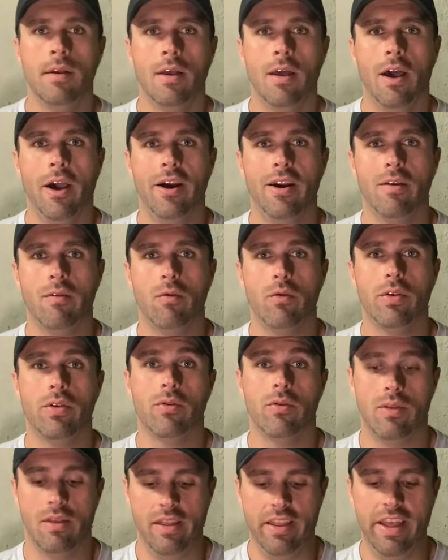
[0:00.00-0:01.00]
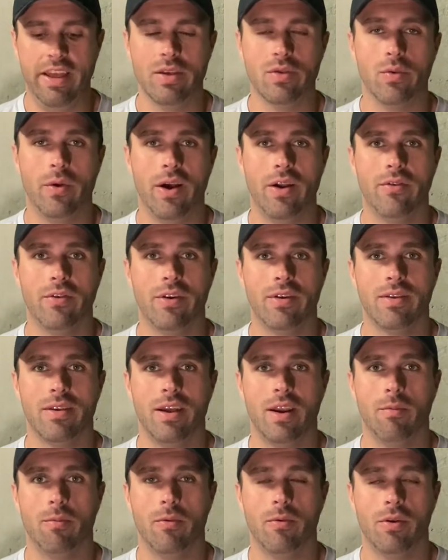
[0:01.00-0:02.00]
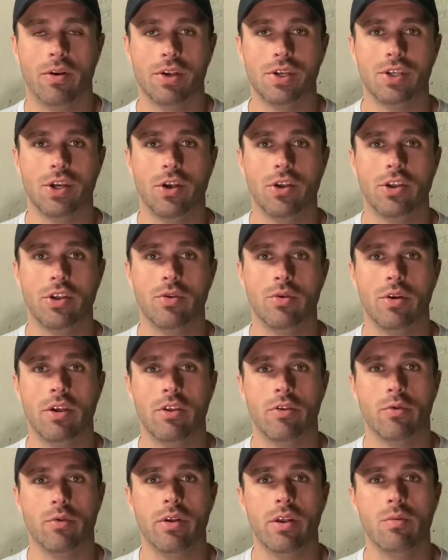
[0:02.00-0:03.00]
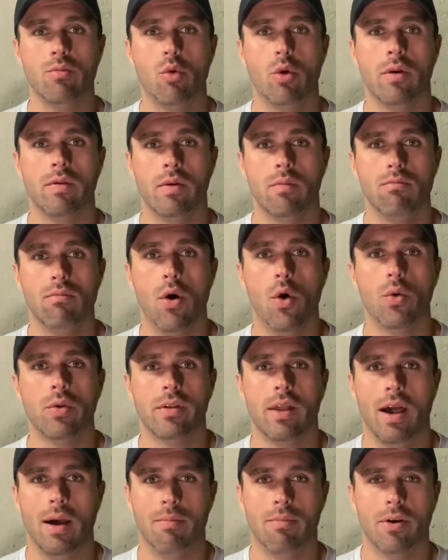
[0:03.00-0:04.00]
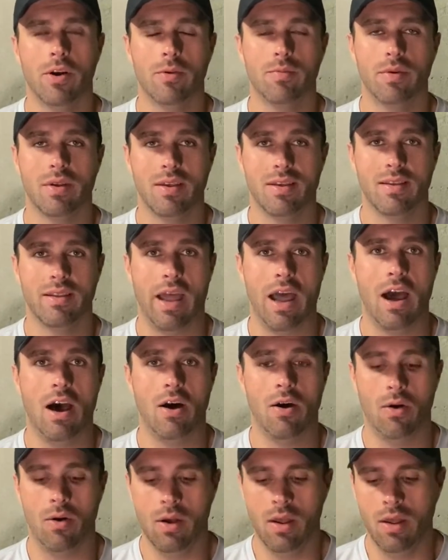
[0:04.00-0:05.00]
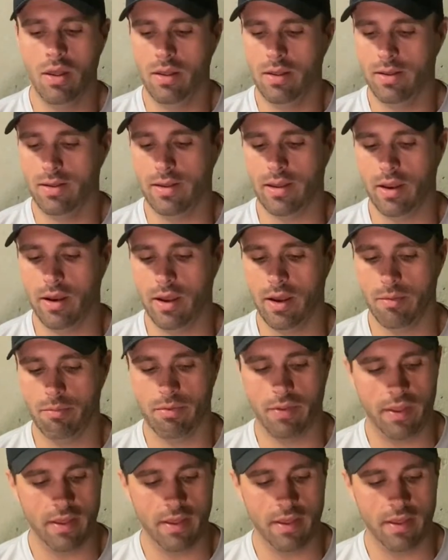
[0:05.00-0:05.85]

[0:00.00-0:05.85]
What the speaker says: All right, everyone, so for the next rod and reel setup I want to show you is really more of a multi-purpose style setup.